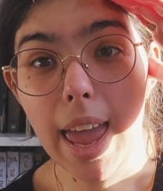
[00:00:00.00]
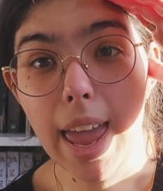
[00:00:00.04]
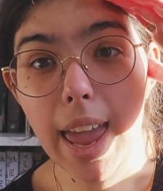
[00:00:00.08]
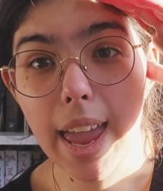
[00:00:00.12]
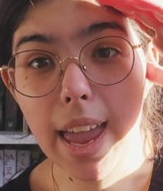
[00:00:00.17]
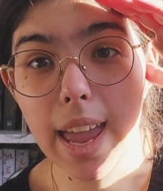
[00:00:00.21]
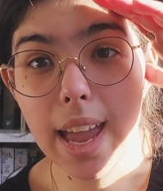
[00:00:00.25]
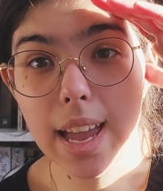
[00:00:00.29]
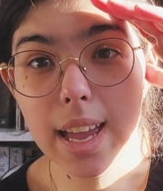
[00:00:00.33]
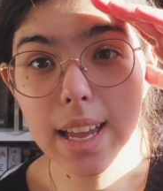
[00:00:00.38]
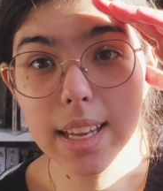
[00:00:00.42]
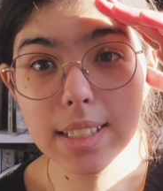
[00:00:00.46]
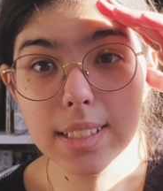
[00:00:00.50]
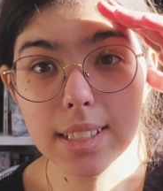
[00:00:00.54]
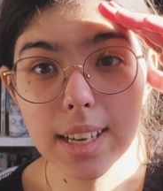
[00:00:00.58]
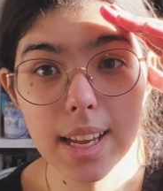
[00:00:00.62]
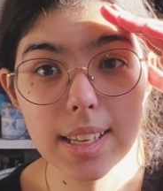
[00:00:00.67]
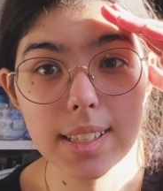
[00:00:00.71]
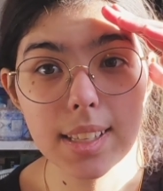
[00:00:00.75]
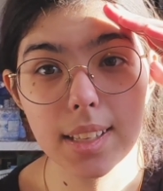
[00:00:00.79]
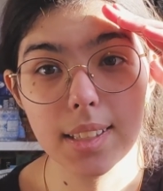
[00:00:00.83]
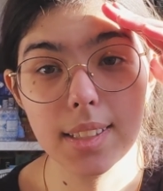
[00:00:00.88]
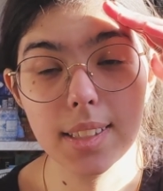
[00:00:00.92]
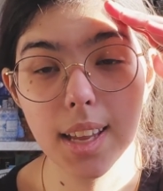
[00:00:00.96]
And
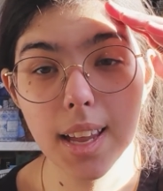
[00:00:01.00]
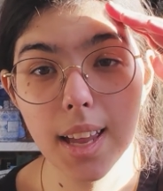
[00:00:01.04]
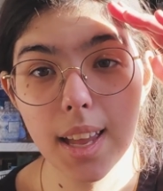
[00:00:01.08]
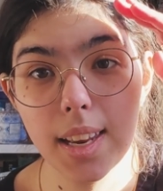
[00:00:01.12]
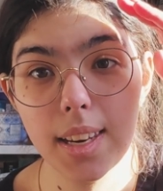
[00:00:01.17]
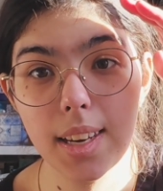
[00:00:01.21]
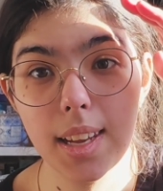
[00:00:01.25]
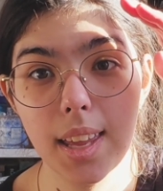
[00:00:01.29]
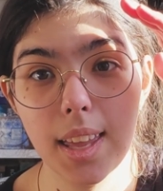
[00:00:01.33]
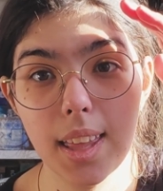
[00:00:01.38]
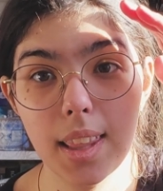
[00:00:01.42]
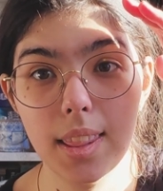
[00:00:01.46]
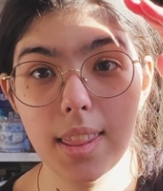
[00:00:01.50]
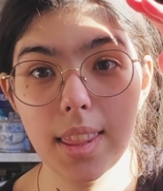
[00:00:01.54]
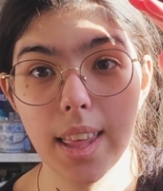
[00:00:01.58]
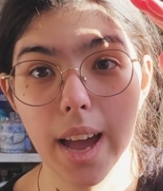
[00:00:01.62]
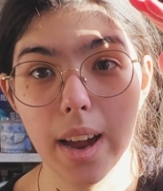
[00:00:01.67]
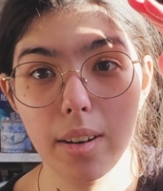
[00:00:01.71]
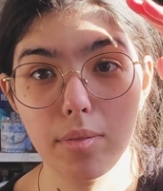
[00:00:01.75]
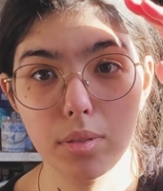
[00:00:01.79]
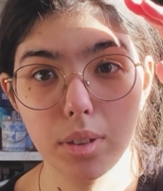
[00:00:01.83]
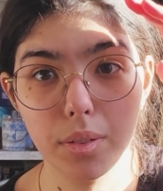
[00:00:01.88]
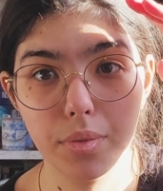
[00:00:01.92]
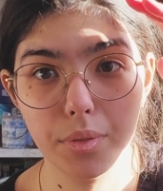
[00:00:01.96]
as I said in
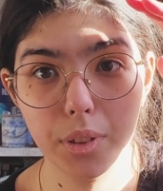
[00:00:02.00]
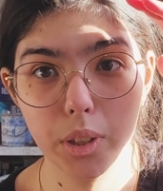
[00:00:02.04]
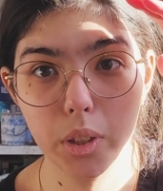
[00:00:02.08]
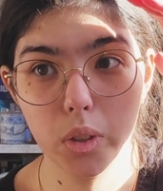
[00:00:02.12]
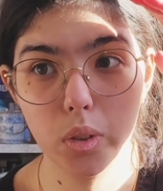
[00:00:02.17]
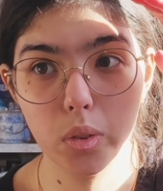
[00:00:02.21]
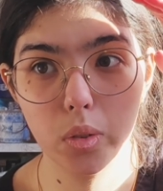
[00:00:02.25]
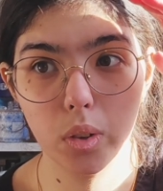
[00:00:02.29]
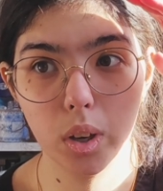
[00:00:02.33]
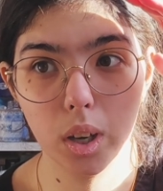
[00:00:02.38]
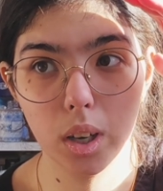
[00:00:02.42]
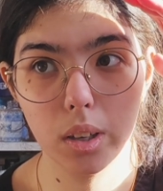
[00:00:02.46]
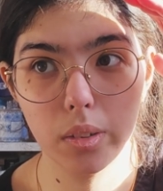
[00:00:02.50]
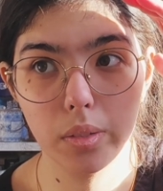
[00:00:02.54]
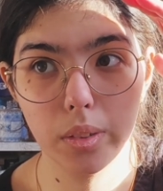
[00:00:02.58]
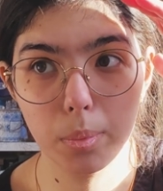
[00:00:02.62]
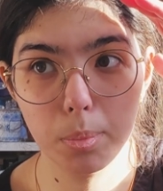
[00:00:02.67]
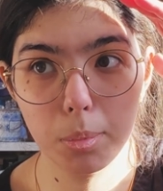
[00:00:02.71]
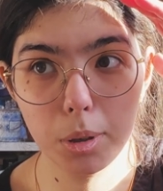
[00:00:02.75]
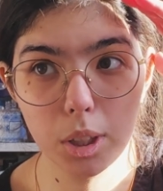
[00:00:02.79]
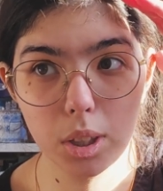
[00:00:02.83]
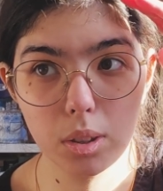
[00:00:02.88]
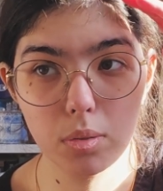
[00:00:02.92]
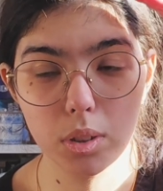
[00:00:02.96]
that review of the
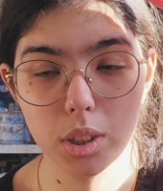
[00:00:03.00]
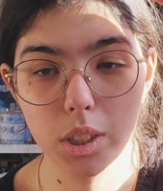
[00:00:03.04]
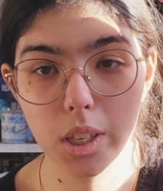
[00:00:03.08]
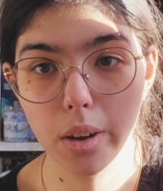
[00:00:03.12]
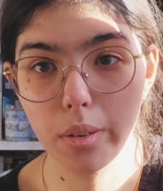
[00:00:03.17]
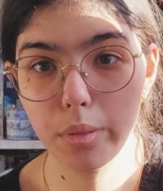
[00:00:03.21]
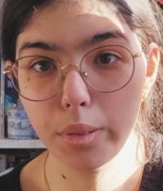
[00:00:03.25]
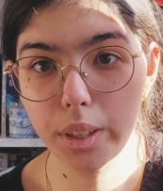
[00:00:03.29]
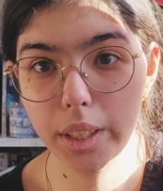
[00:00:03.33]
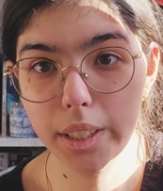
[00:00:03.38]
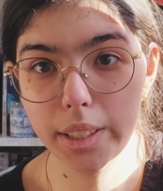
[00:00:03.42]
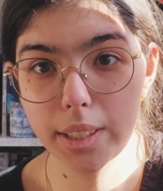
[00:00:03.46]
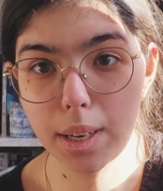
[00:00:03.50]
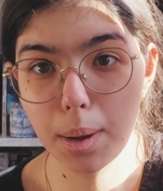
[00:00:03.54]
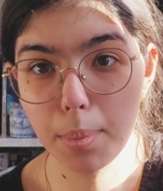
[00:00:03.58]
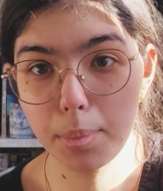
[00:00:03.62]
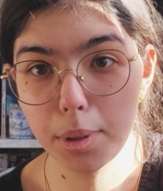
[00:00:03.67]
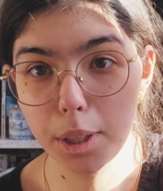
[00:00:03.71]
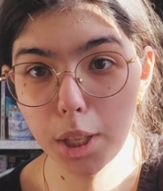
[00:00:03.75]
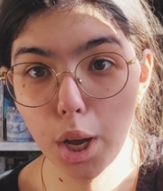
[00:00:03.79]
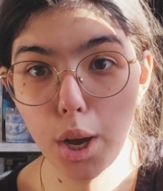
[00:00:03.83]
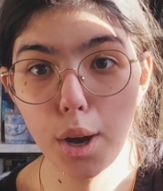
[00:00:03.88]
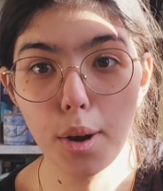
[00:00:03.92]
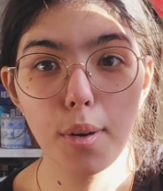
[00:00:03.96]
book, which I will link down
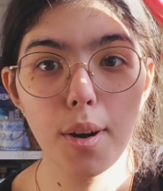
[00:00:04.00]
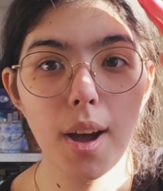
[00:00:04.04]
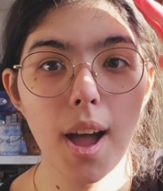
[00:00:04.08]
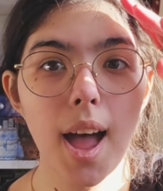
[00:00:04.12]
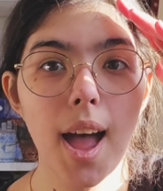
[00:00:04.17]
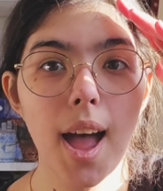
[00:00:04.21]
below,